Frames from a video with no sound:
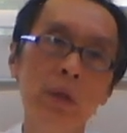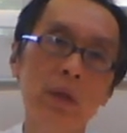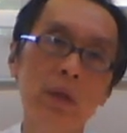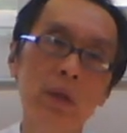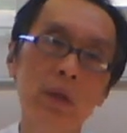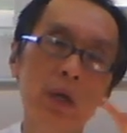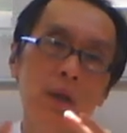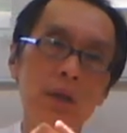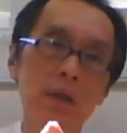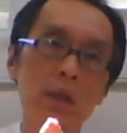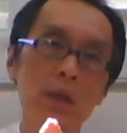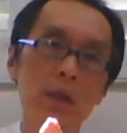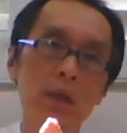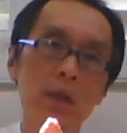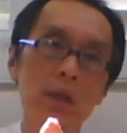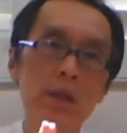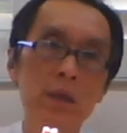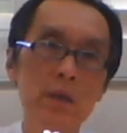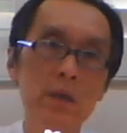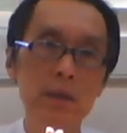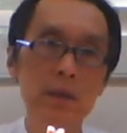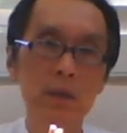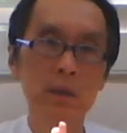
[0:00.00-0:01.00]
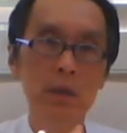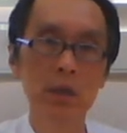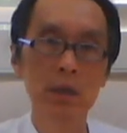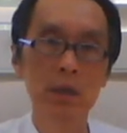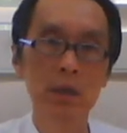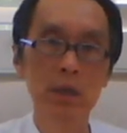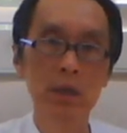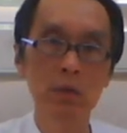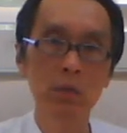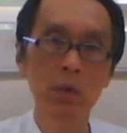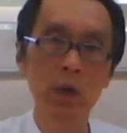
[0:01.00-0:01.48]
That
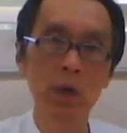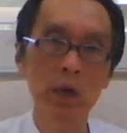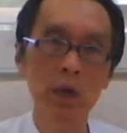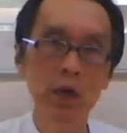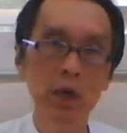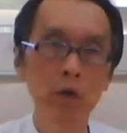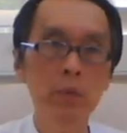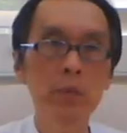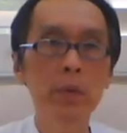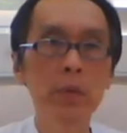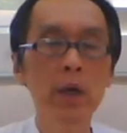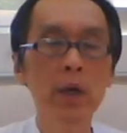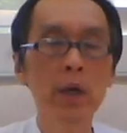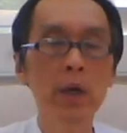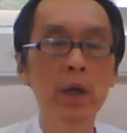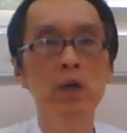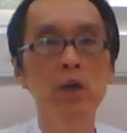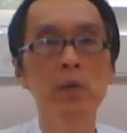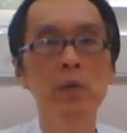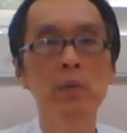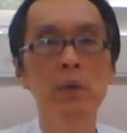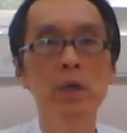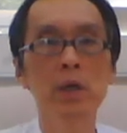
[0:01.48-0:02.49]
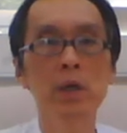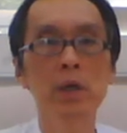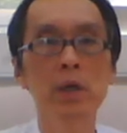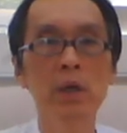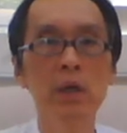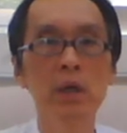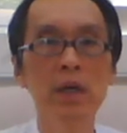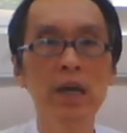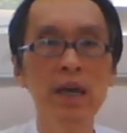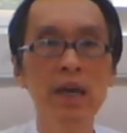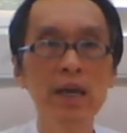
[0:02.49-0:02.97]
is what I hope that everybody
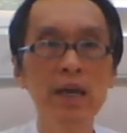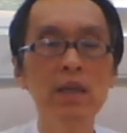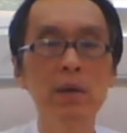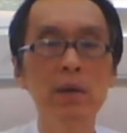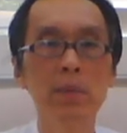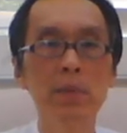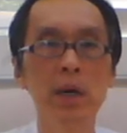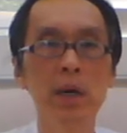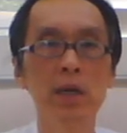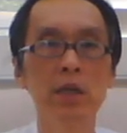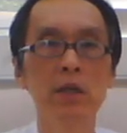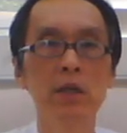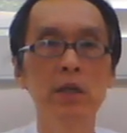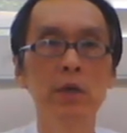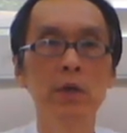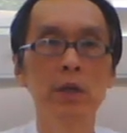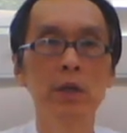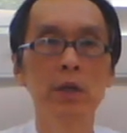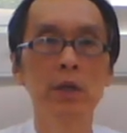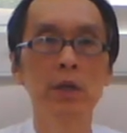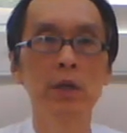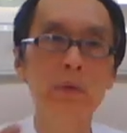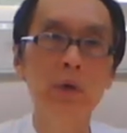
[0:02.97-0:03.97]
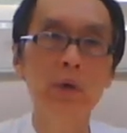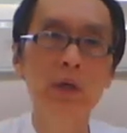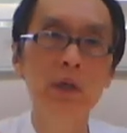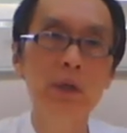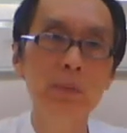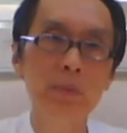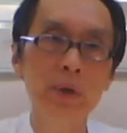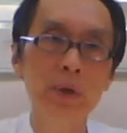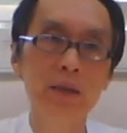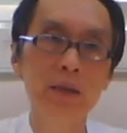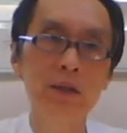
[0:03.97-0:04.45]
gain the benefit. You have
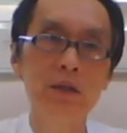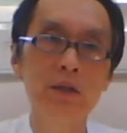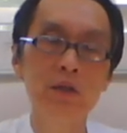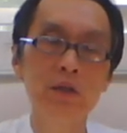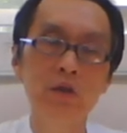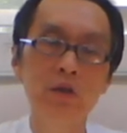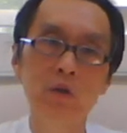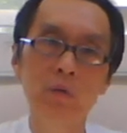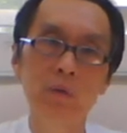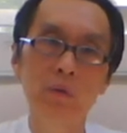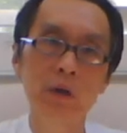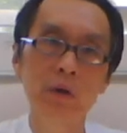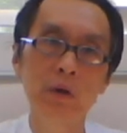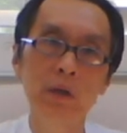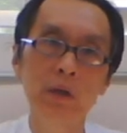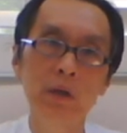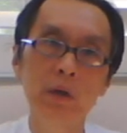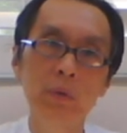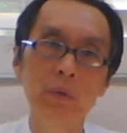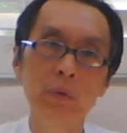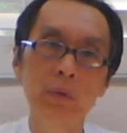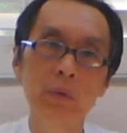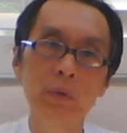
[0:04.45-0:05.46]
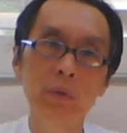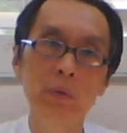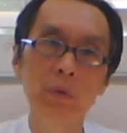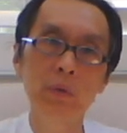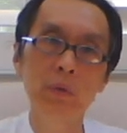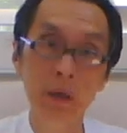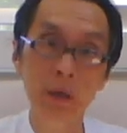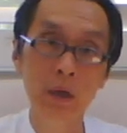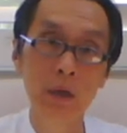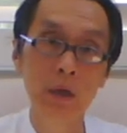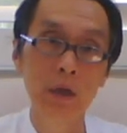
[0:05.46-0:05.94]
already practiced Shilin Tao anyway,
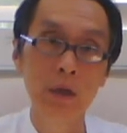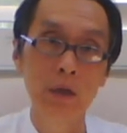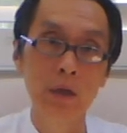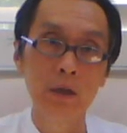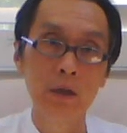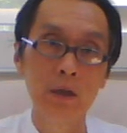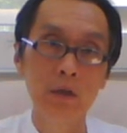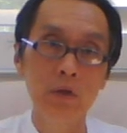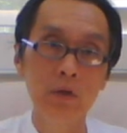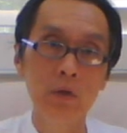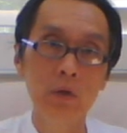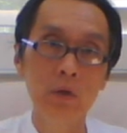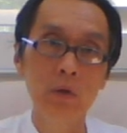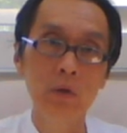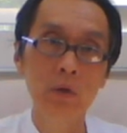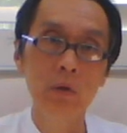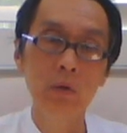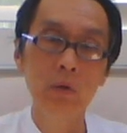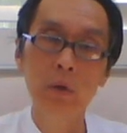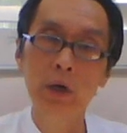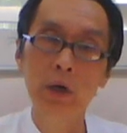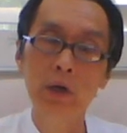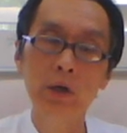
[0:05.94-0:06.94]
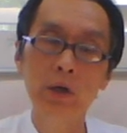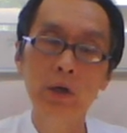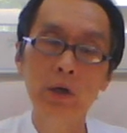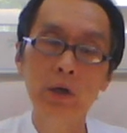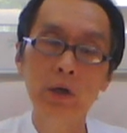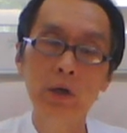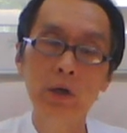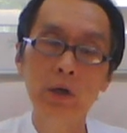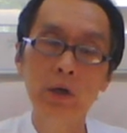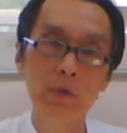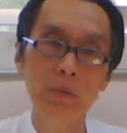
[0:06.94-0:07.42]
right? So why don't
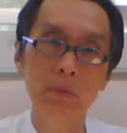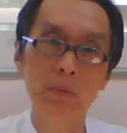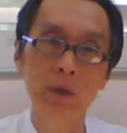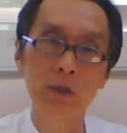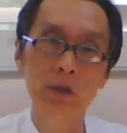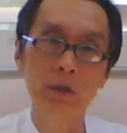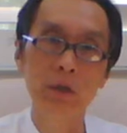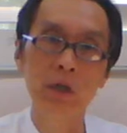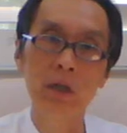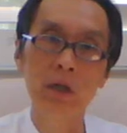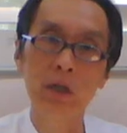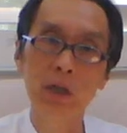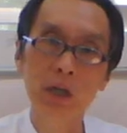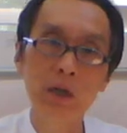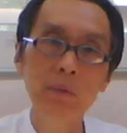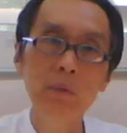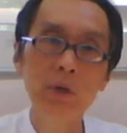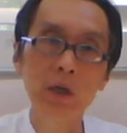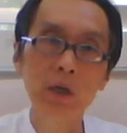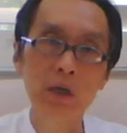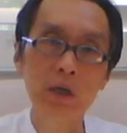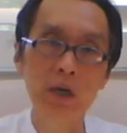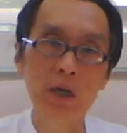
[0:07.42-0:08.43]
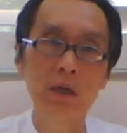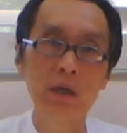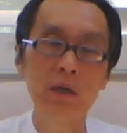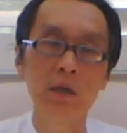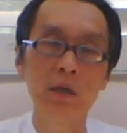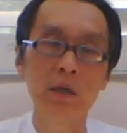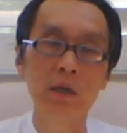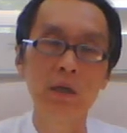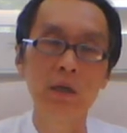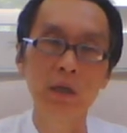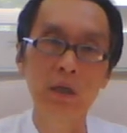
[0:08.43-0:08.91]
you as much claim
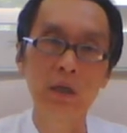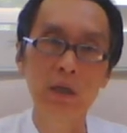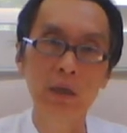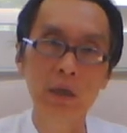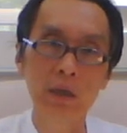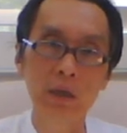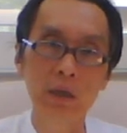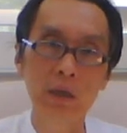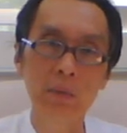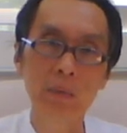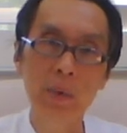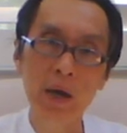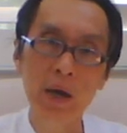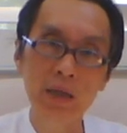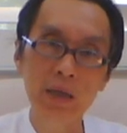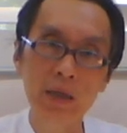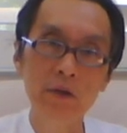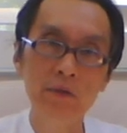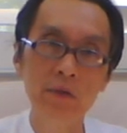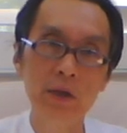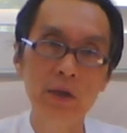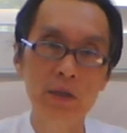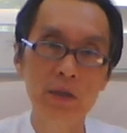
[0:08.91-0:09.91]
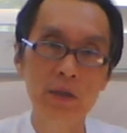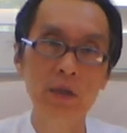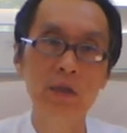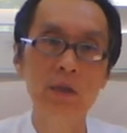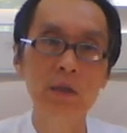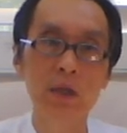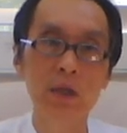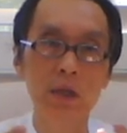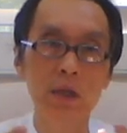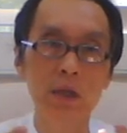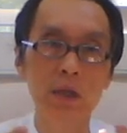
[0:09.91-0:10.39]
the benefits
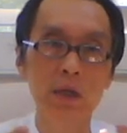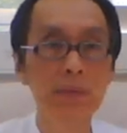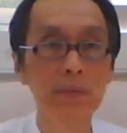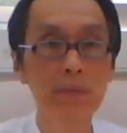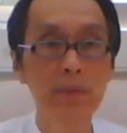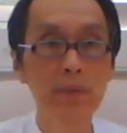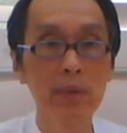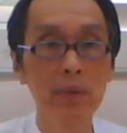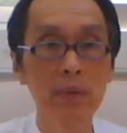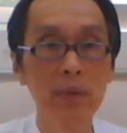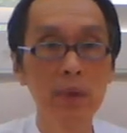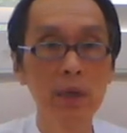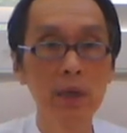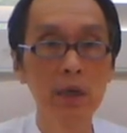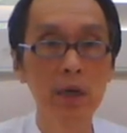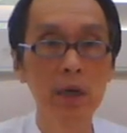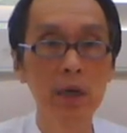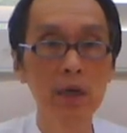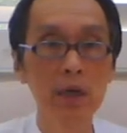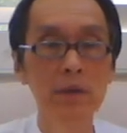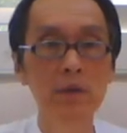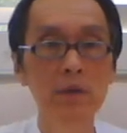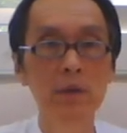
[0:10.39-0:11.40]
in it? Okay.